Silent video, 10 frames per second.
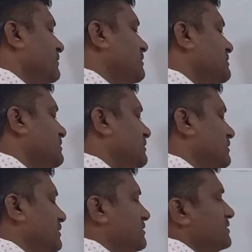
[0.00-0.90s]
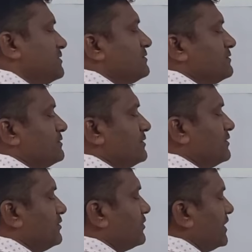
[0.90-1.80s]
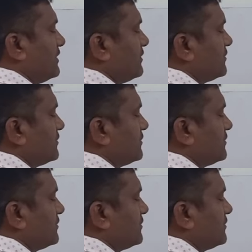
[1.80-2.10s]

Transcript: circles. Look at,